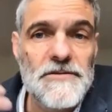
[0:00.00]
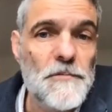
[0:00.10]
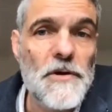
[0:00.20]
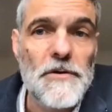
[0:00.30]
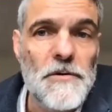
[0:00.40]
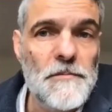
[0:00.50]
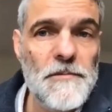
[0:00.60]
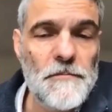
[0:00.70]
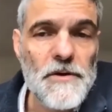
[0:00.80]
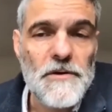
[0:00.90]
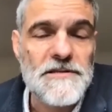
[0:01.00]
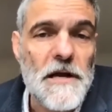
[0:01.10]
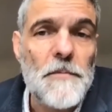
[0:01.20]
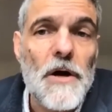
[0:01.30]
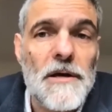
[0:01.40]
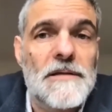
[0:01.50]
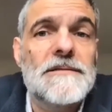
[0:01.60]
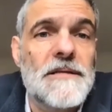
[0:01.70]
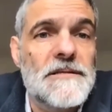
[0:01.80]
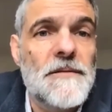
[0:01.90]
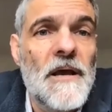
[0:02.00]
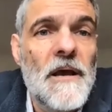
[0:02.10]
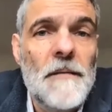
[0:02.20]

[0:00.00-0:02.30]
supercomputers in our pockets is